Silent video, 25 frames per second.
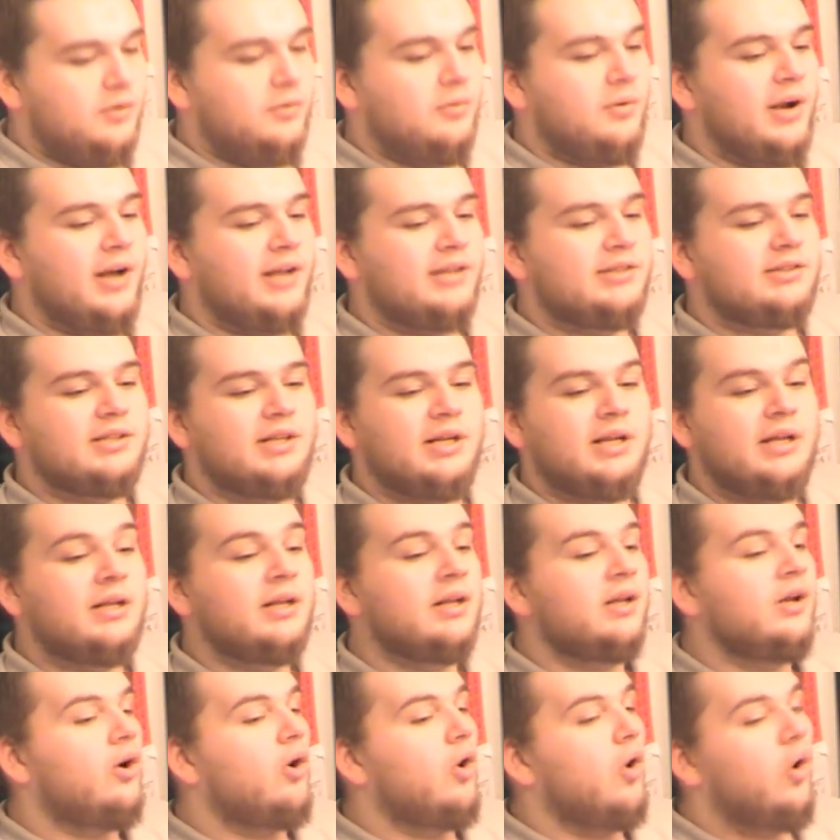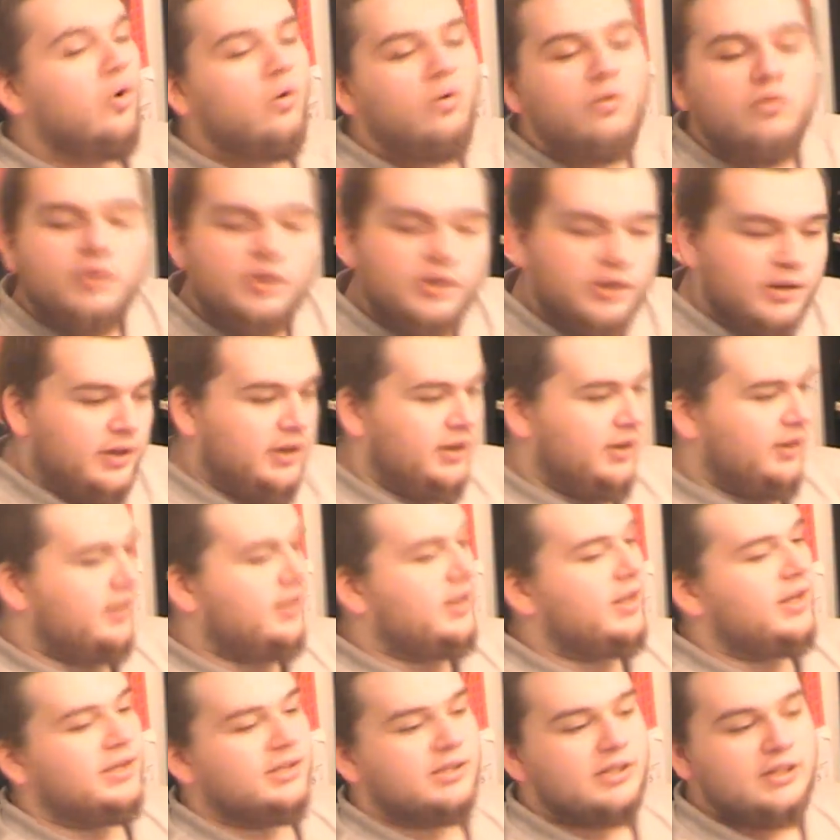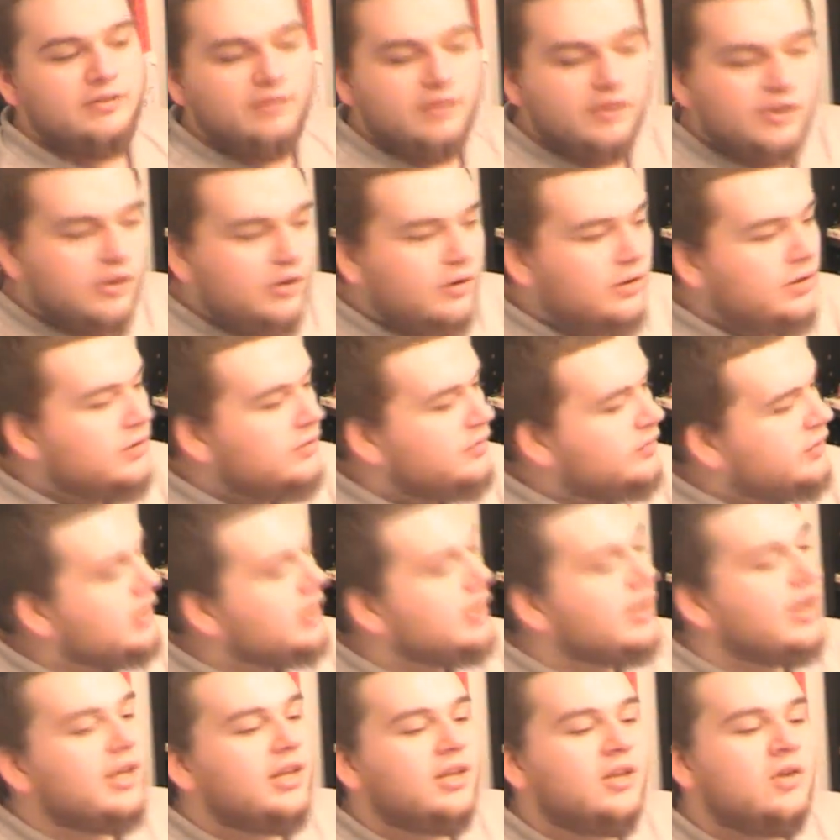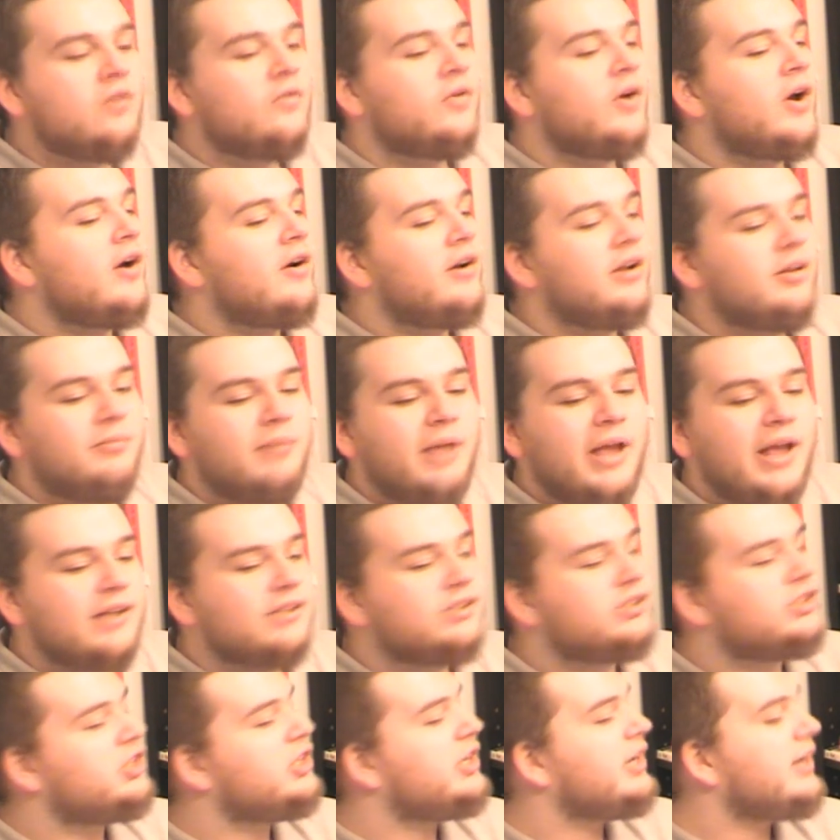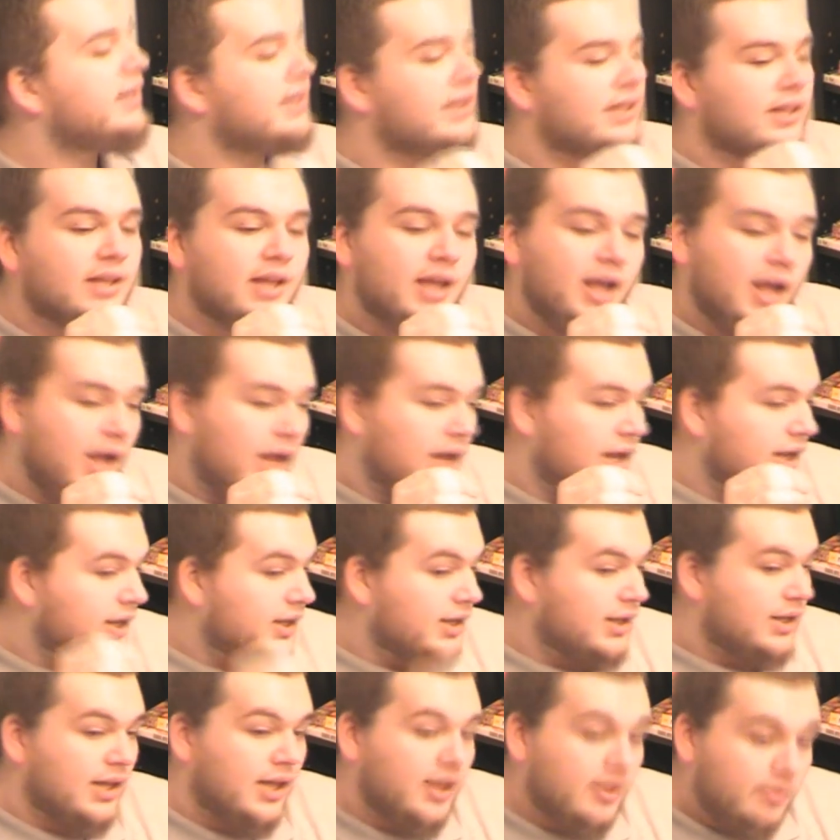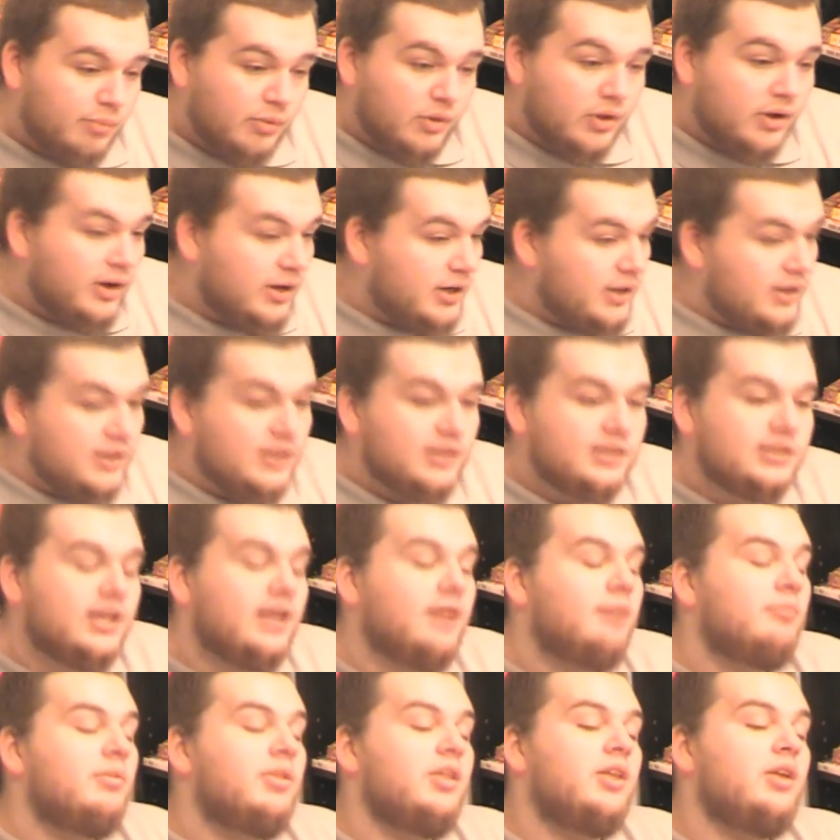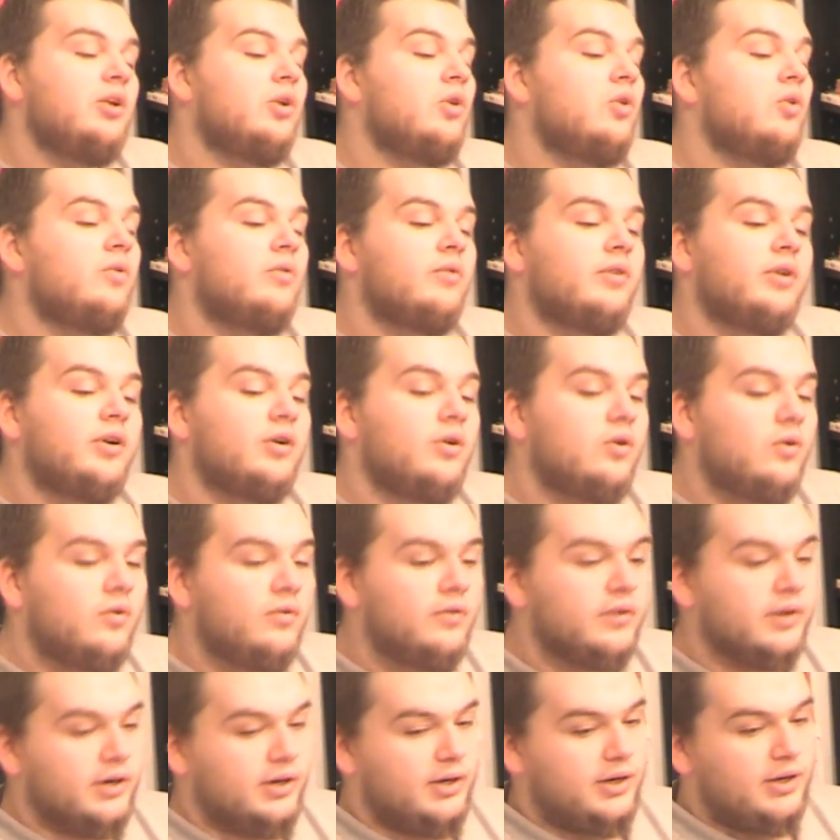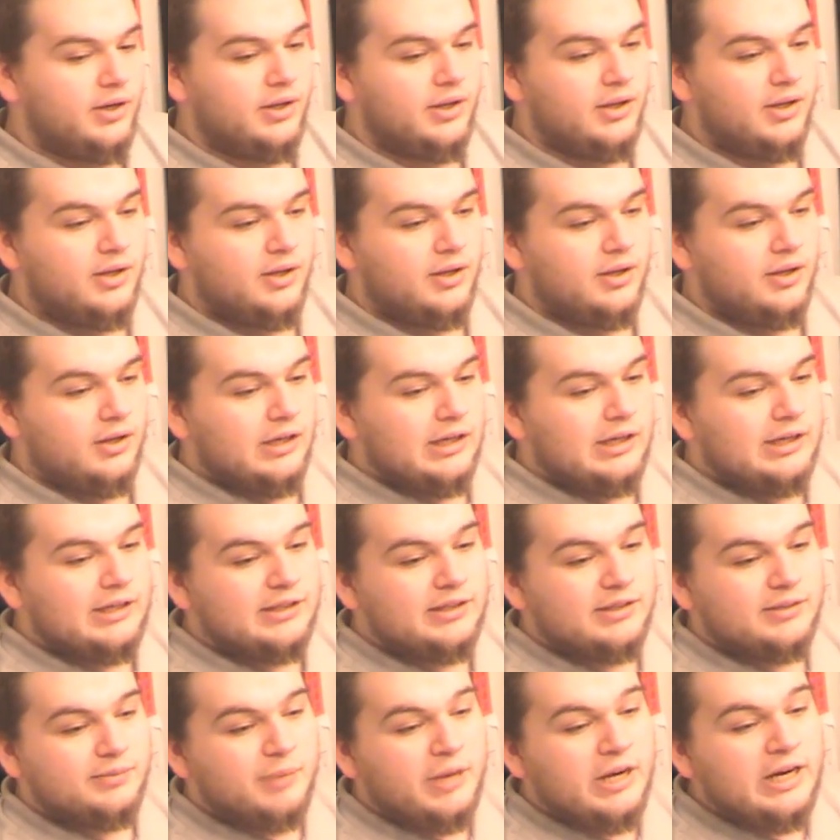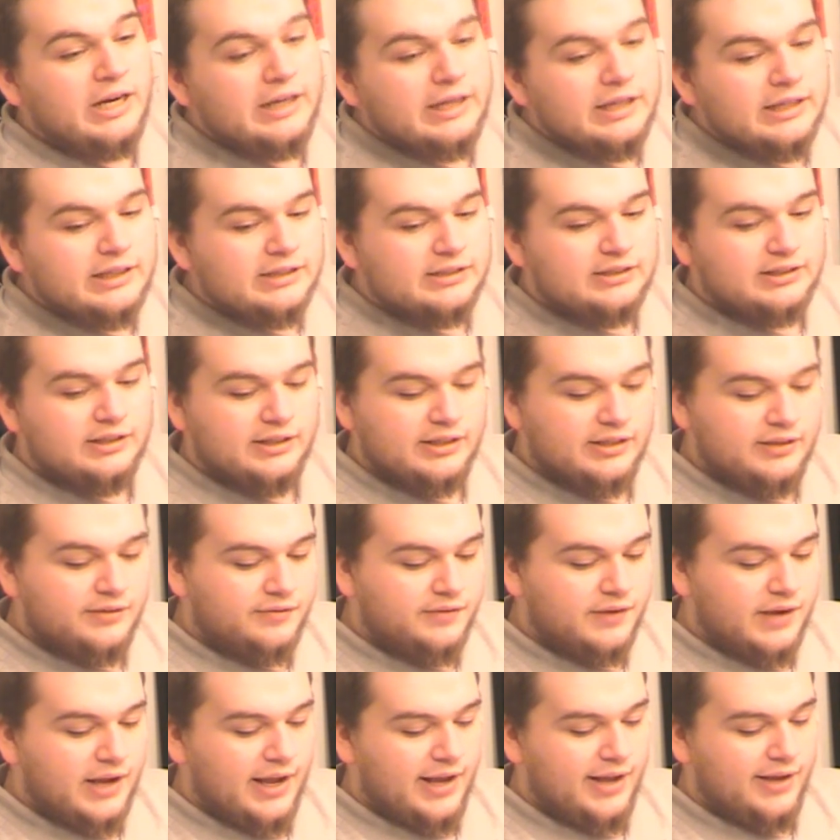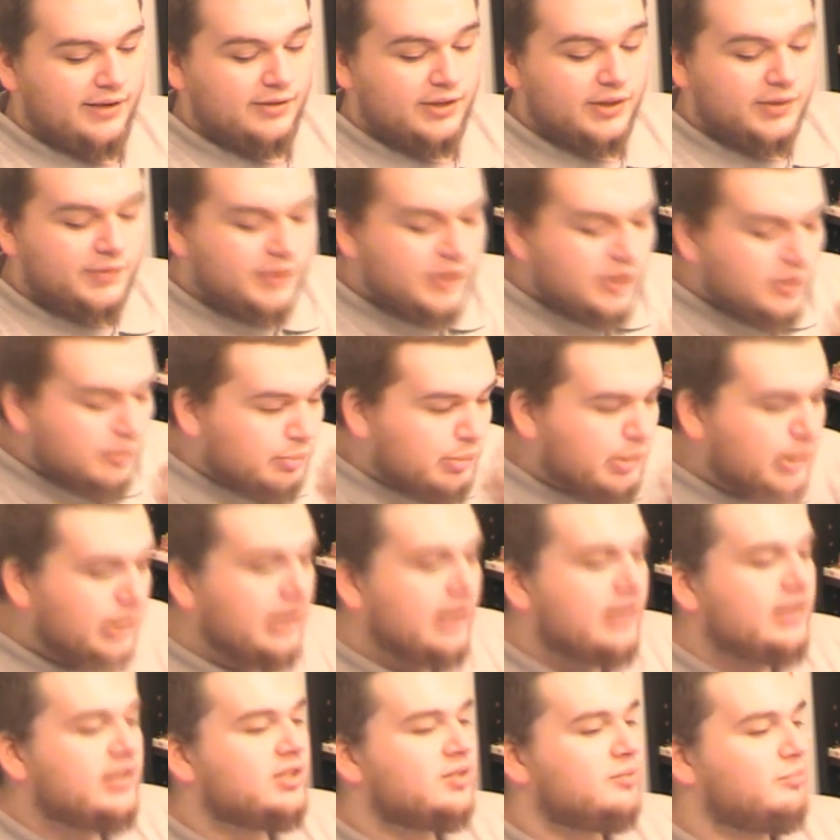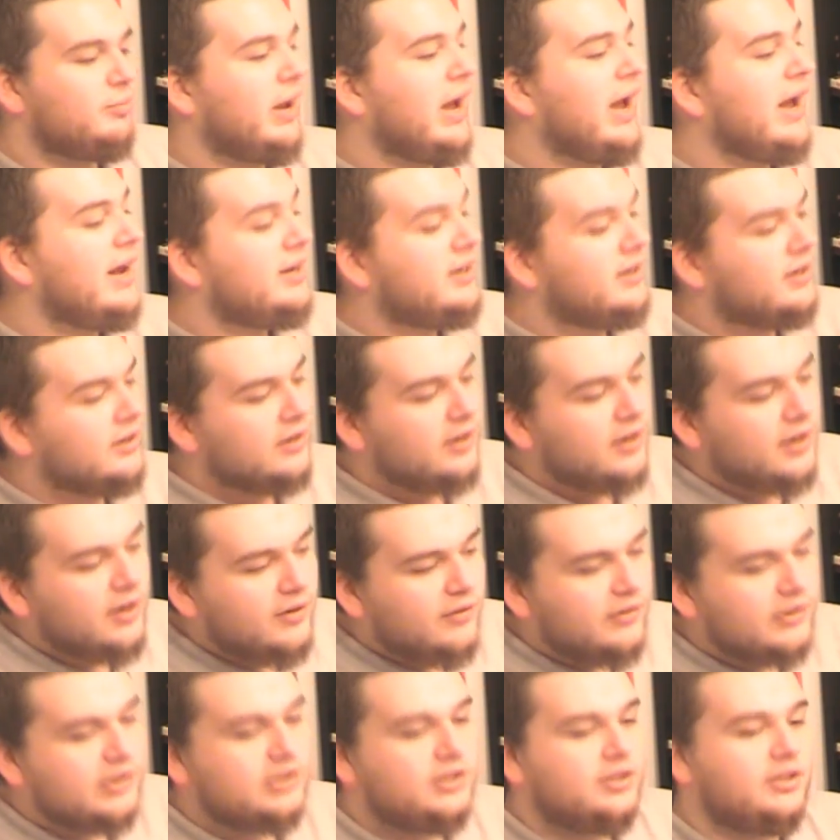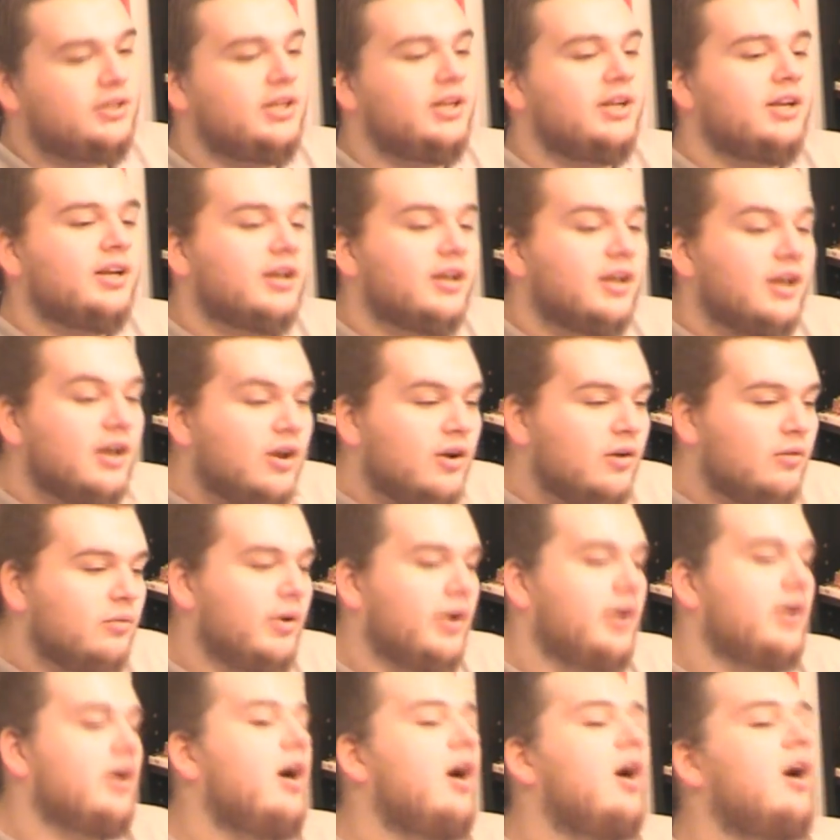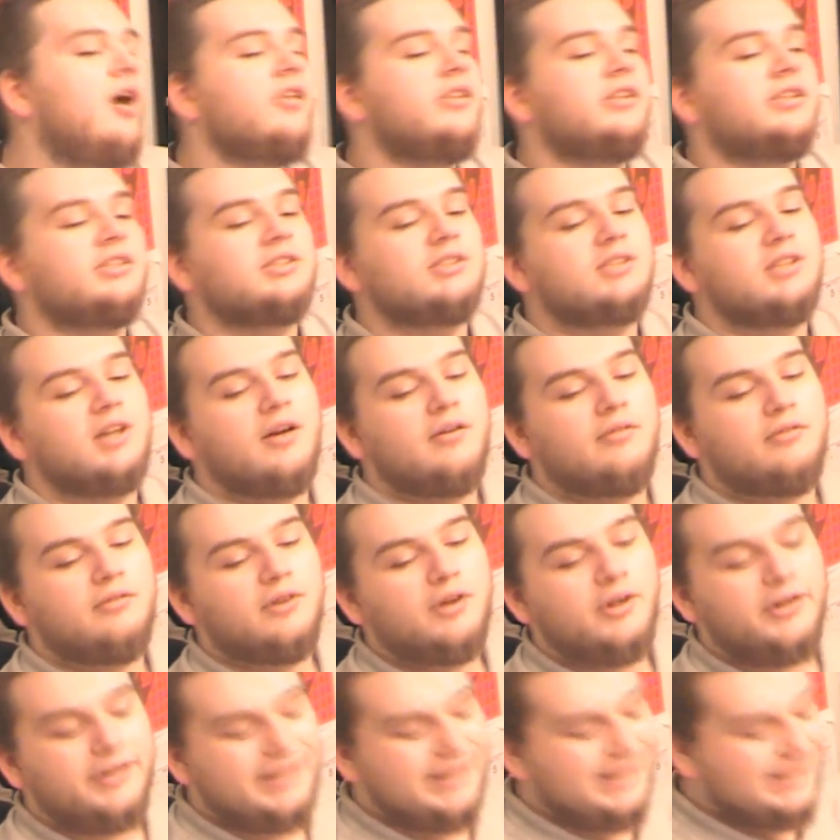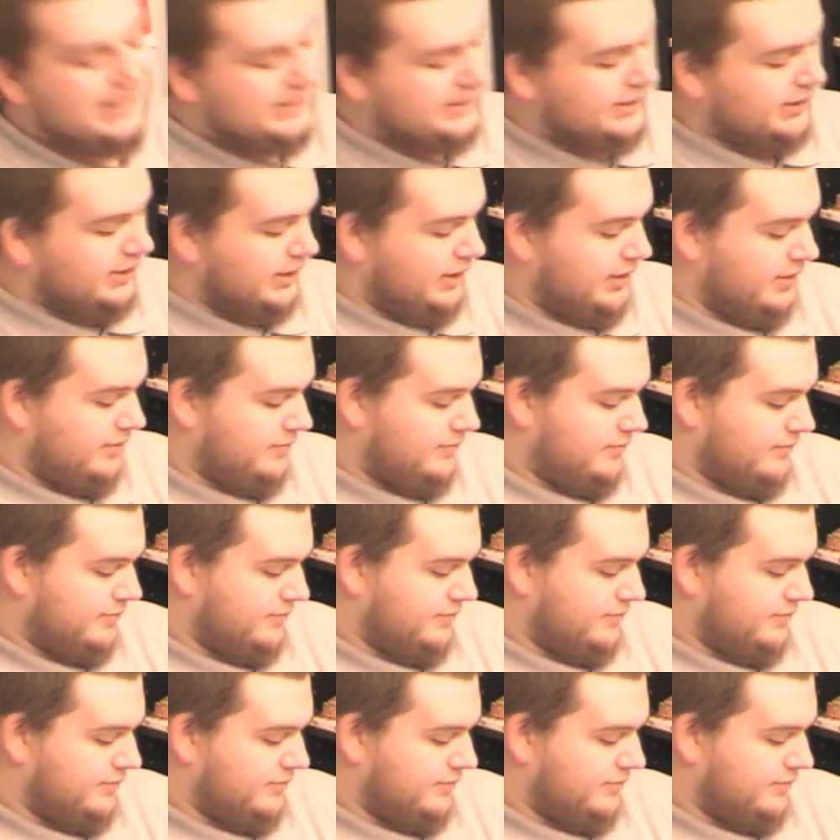You want to overlearn things. Even though you feel like you've already mastered it, keep learning the same thing over and over, because it's better going to solidify it. And then when you're put on the spot and you're nervous, you can recall the stuff real easily.